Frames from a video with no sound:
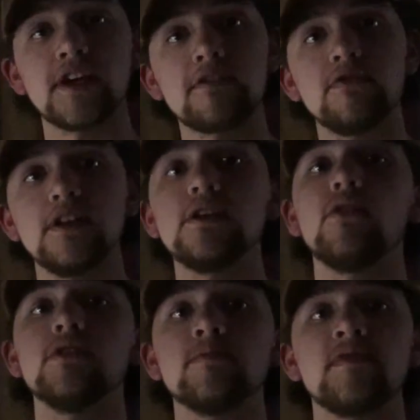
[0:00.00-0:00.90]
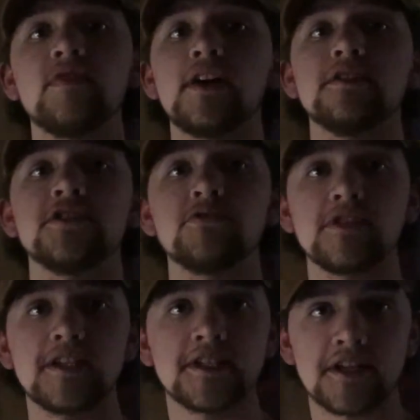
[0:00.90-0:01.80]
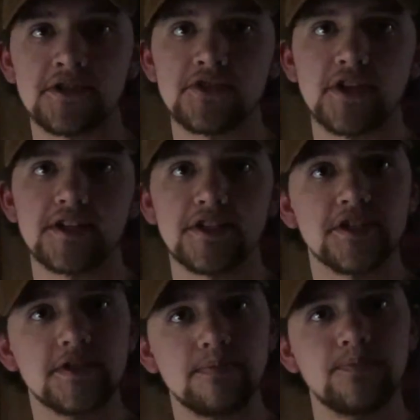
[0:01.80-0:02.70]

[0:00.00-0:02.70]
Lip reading: Thankfully, Euler provided us with these exercises.